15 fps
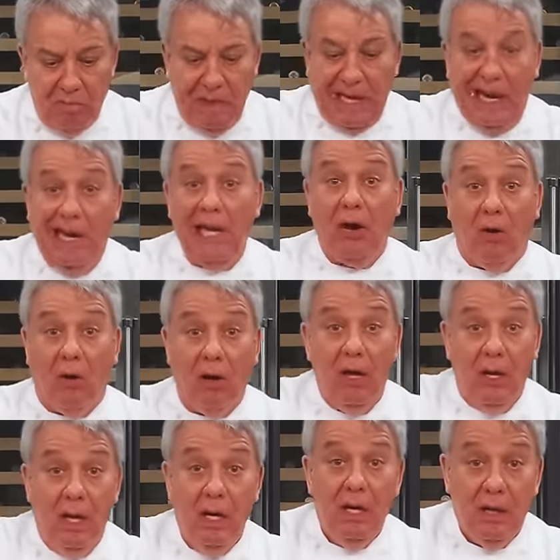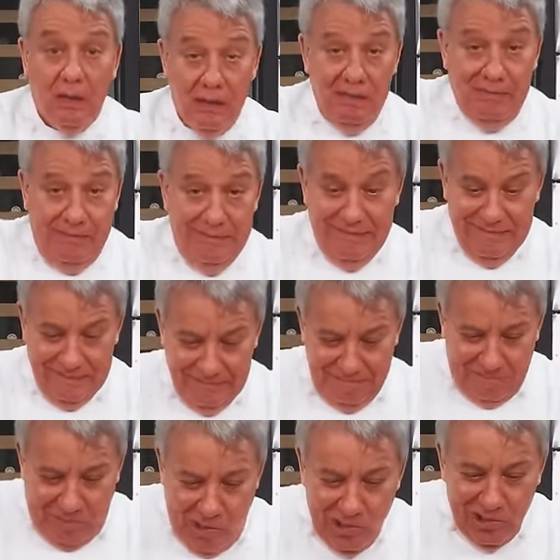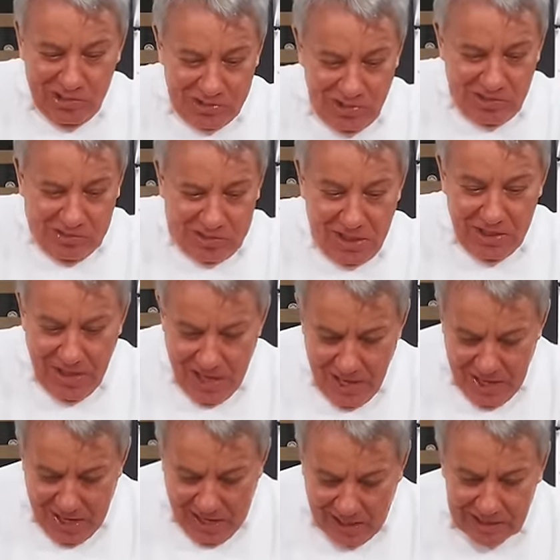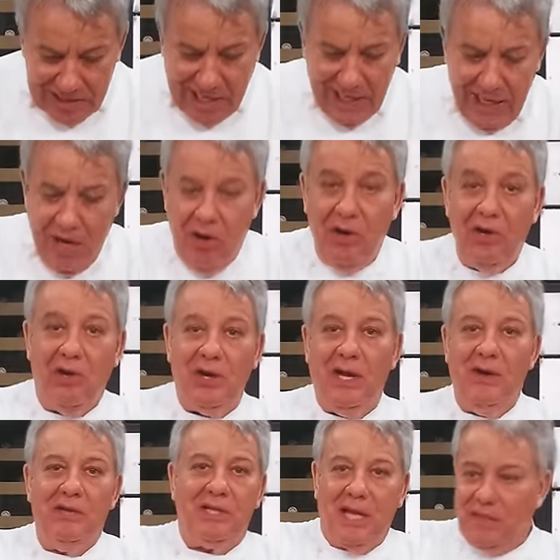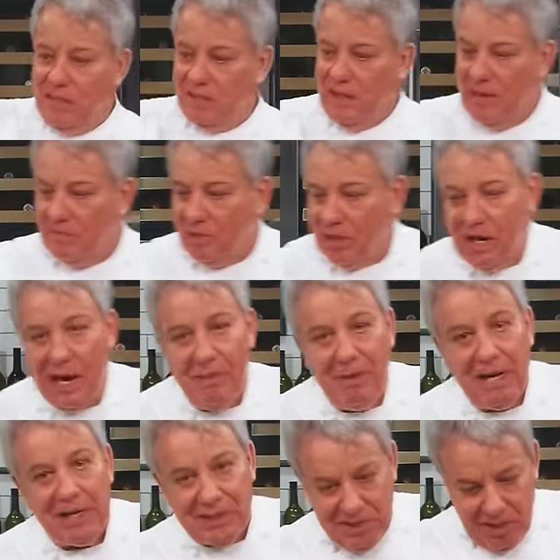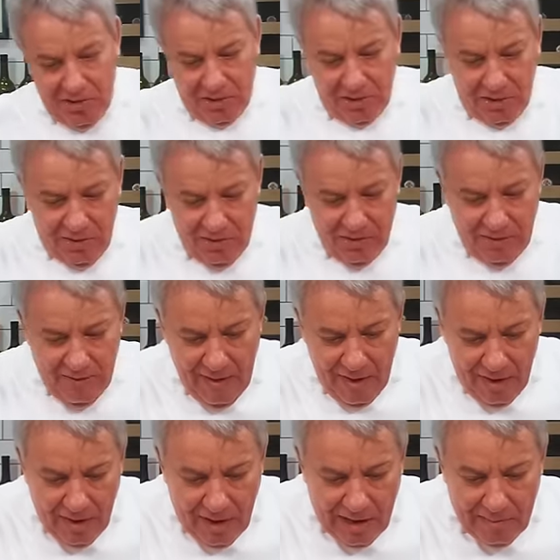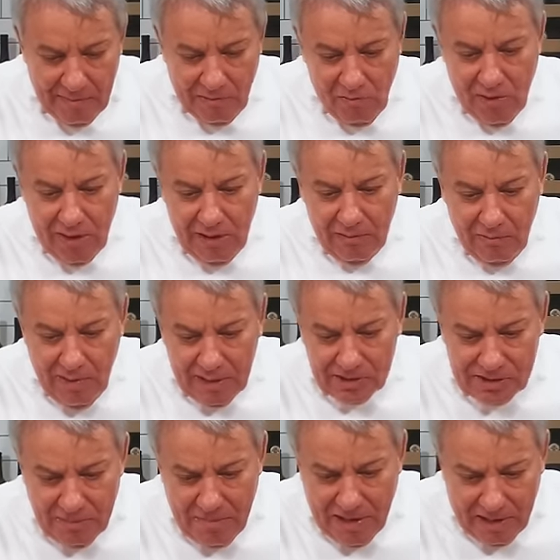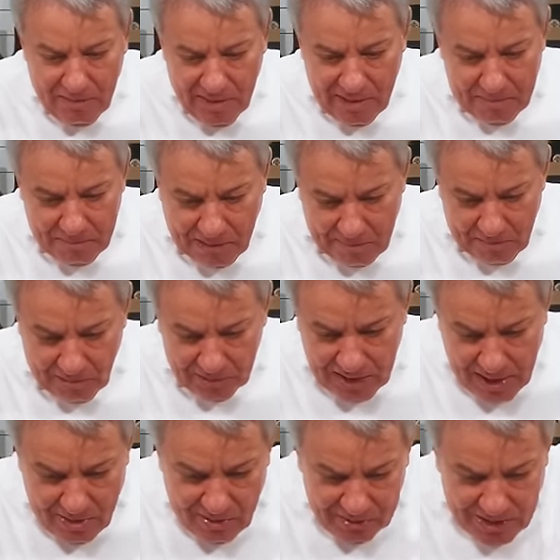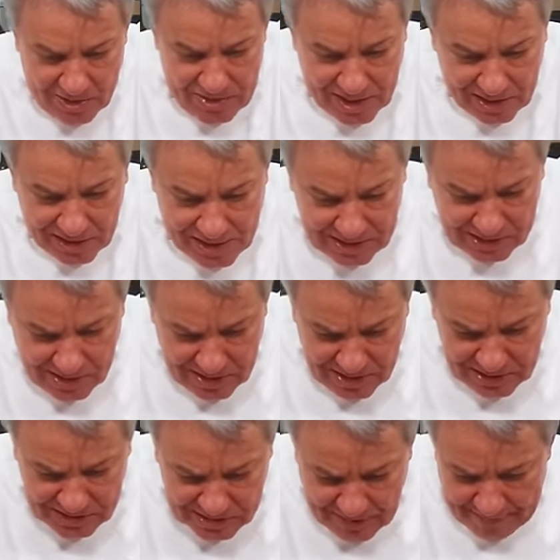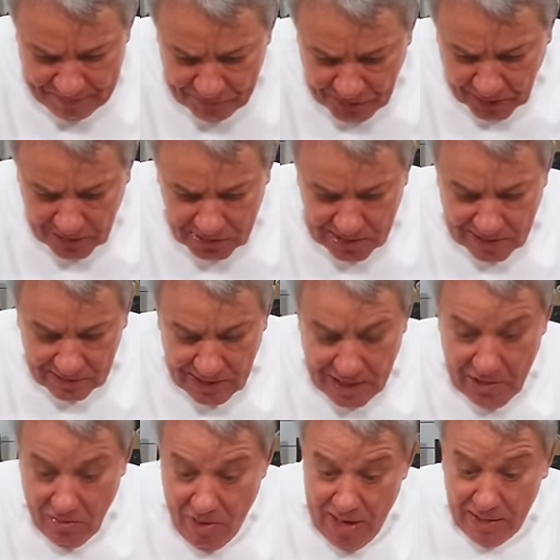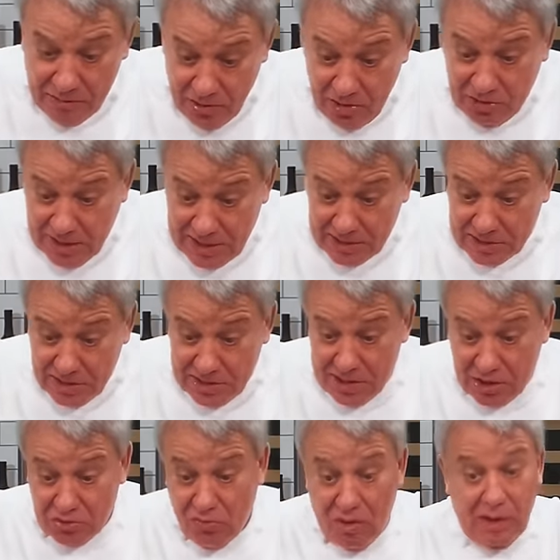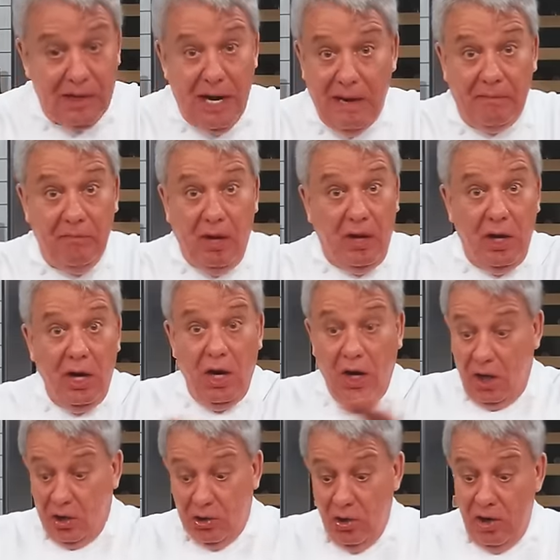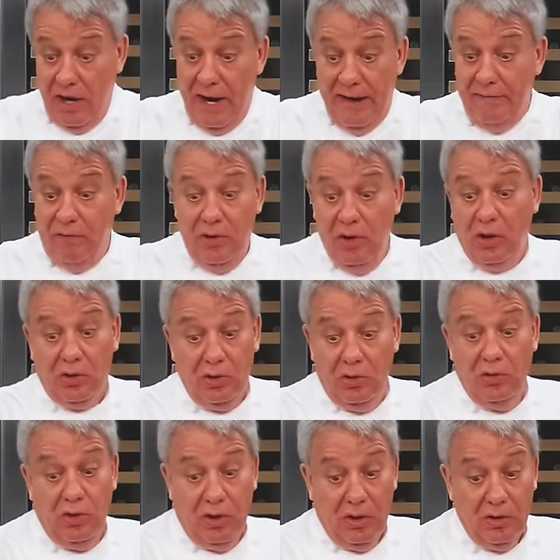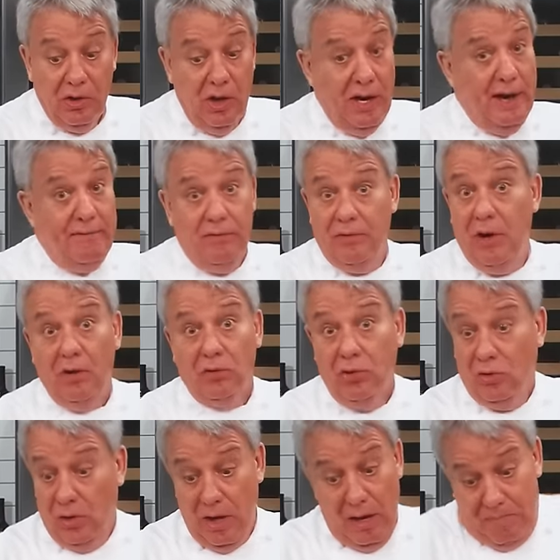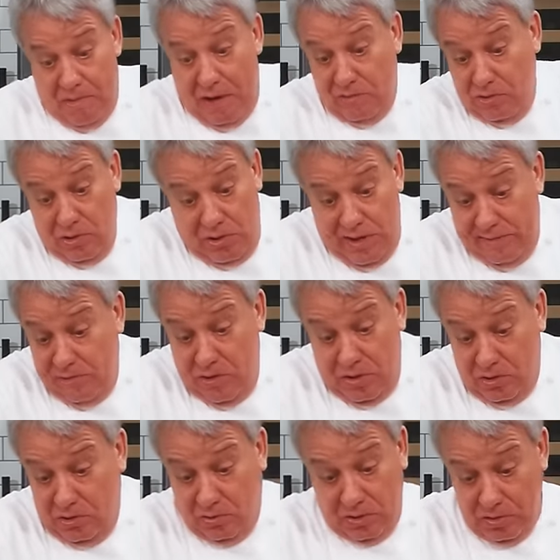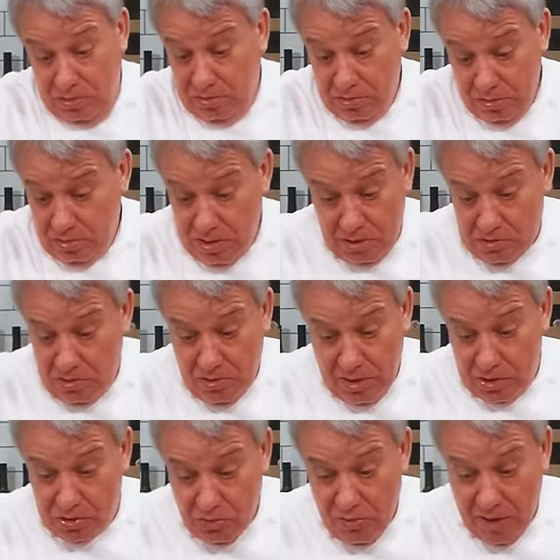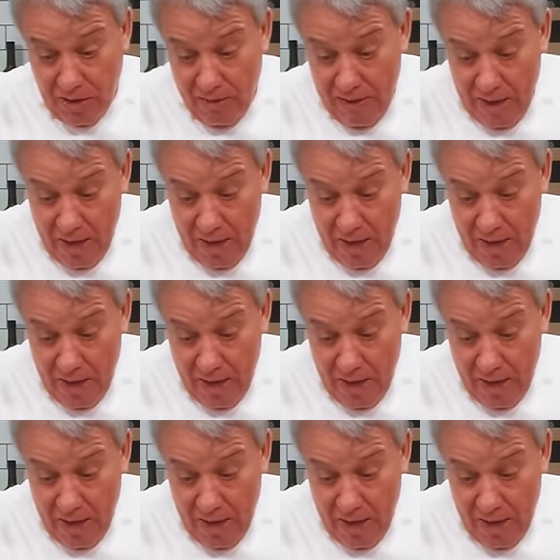be illegal. Boiled sausage. It's like the onion. They don't take the time to caramelize the onion. I mean, what's the matter with them people? They don't they test this? Because I tell you what, you tested this one time, you'll never not do it. You'll never not do it. I promise, you'll never not do it. That's all there is to it.